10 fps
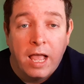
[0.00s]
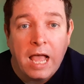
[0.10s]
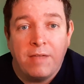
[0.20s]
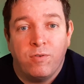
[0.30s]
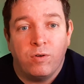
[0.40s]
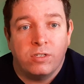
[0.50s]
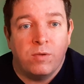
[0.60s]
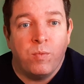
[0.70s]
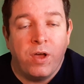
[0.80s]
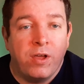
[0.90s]
Hi folks,
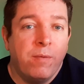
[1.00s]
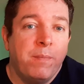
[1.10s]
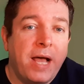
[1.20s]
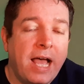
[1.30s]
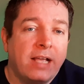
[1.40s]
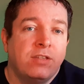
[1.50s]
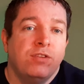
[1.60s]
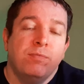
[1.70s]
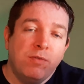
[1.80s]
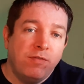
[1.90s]
and welcome back
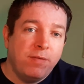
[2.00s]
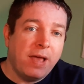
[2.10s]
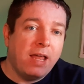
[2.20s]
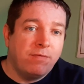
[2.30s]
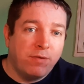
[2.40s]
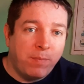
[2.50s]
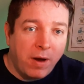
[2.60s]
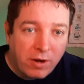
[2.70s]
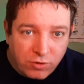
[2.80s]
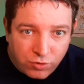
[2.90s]
to Movie Mad for
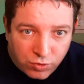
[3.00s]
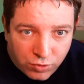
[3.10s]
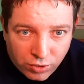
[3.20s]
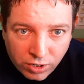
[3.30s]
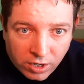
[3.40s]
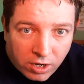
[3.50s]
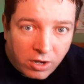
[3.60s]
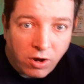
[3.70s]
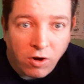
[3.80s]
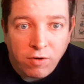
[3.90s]
part 2
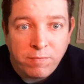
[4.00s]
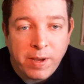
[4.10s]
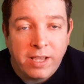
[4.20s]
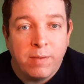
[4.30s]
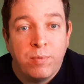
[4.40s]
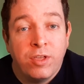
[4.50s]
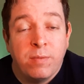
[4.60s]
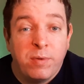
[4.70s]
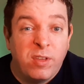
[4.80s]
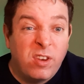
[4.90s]
of my complete
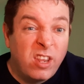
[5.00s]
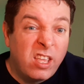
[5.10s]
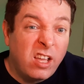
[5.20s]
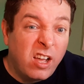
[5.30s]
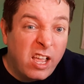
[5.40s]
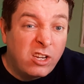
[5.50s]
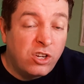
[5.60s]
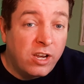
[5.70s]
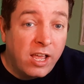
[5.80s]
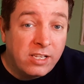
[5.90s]
Blu-ray
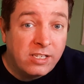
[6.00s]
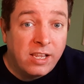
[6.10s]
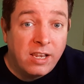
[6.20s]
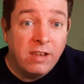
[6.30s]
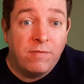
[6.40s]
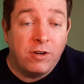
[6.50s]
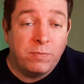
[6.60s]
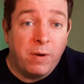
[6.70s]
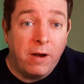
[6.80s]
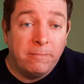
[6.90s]
collection. As I said in the
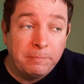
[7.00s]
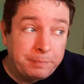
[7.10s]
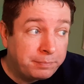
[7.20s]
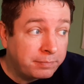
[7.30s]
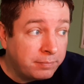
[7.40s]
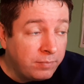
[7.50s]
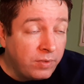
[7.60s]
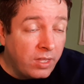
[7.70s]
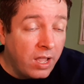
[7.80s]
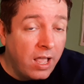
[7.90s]
first part,
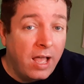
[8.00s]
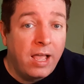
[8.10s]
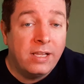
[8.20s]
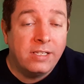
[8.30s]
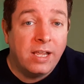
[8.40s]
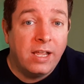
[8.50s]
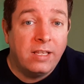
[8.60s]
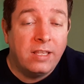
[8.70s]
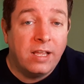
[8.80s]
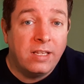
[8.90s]
I
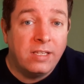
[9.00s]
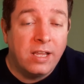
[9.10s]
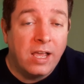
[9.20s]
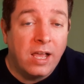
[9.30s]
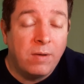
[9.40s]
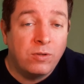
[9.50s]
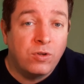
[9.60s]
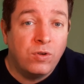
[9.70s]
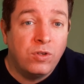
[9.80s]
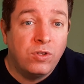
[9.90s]
said that I was
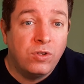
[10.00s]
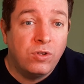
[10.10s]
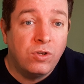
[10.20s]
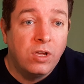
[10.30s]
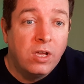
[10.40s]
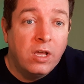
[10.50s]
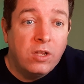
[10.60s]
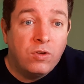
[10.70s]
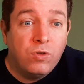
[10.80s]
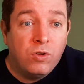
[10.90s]
going to
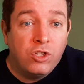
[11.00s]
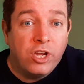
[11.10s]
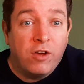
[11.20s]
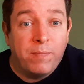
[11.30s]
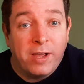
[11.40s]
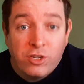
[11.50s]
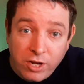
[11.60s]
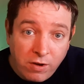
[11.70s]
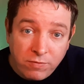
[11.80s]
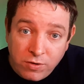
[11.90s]
do shelf by
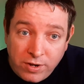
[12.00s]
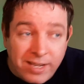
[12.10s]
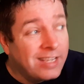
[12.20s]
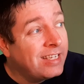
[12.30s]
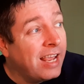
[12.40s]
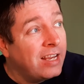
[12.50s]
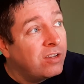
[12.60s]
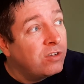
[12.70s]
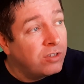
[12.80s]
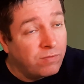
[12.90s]
shelf, not A to Z,
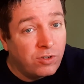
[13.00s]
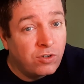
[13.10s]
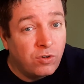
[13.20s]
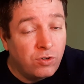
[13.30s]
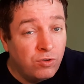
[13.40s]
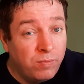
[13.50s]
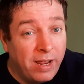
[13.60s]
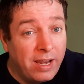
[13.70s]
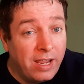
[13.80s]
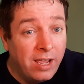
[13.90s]
because I've just got too
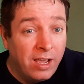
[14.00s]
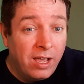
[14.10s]
many